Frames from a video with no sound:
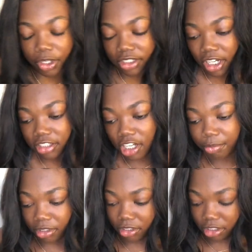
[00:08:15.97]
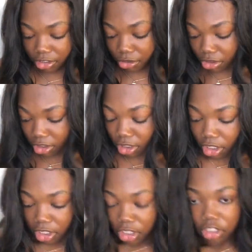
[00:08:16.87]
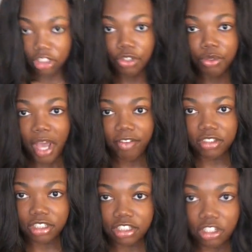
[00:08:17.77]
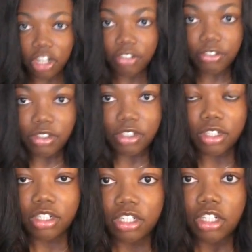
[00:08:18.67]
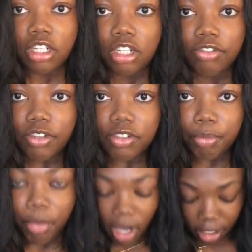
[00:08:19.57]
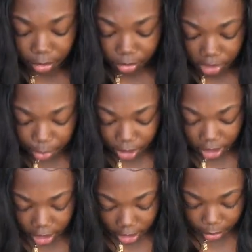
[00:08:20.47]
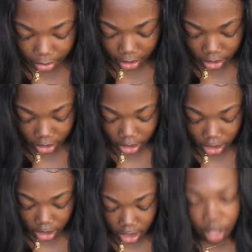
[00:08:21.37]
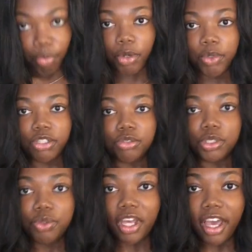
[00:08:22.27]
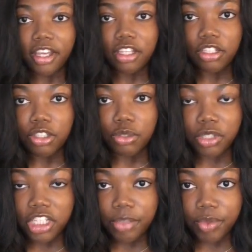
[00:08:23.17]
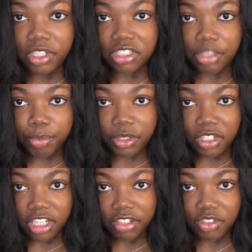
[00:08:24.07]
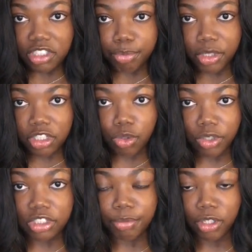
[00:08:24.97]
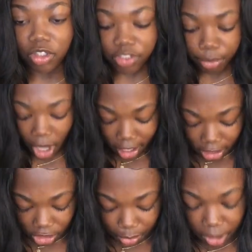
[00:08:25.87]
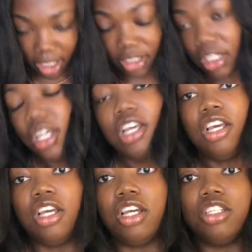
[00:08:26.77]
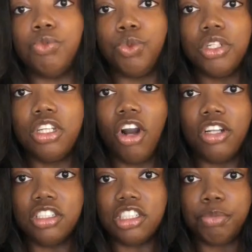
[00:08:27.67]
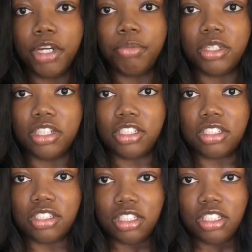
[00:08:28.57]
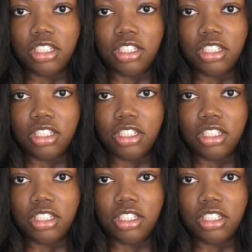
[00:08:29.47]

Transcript: wear a tank top under this usually. So you have to start from the bottom, zipping it up. But when you do that, you keep the zipper, the end of the zipper, towards the middle of your body, just because it's really hard to zip up unless